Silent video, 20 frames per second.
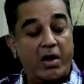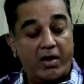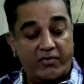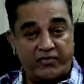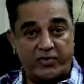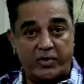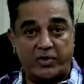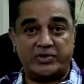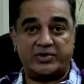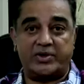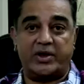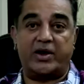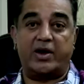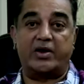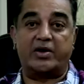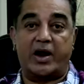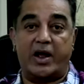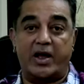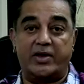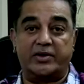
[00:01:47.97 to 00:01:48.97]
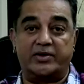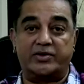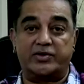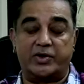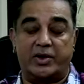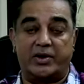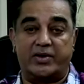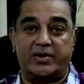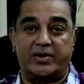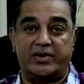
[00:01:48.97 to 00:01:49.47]
Of course there are other
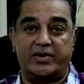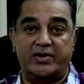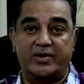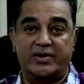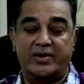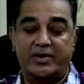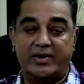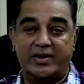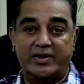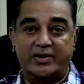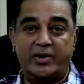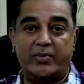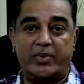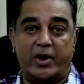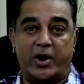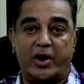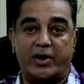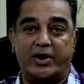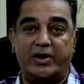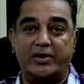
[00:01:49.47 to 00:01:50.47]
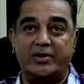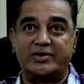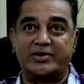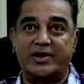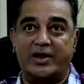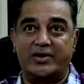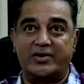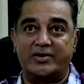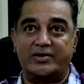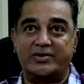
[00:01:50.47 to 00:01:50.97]
children, the prodigal
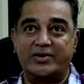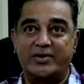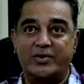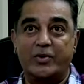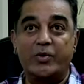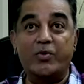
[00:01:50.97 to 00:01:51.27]
sons,